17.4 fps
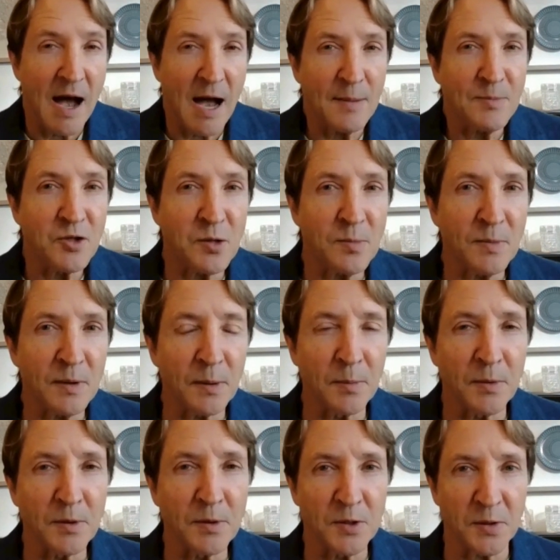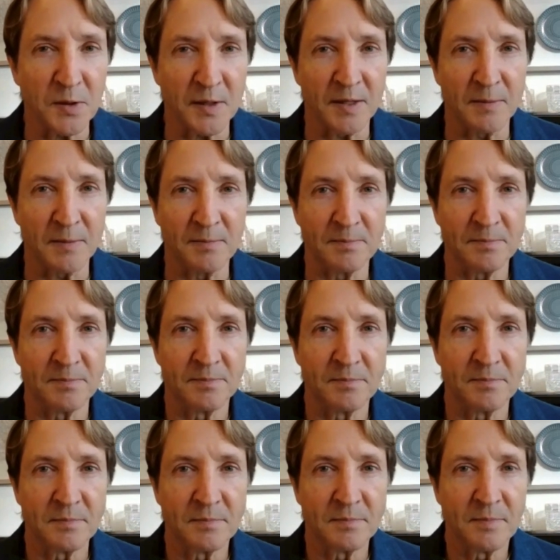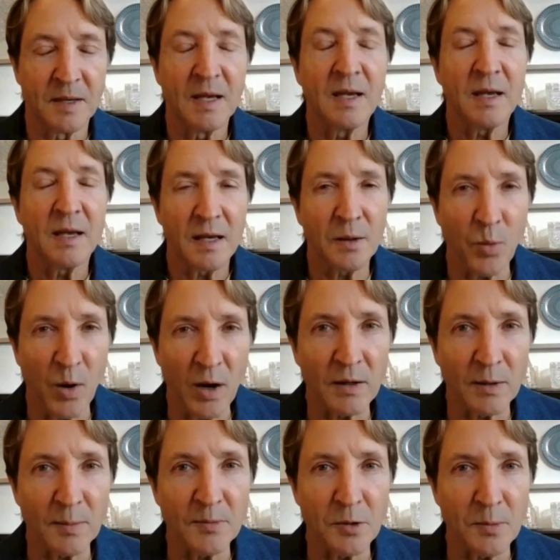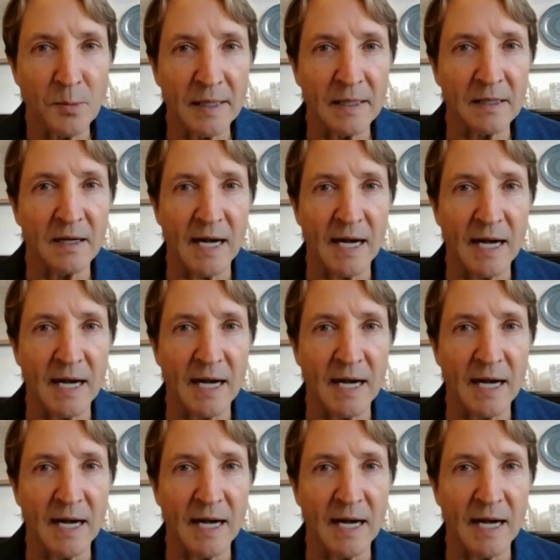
I'm Jim McMurtry, and welcome to my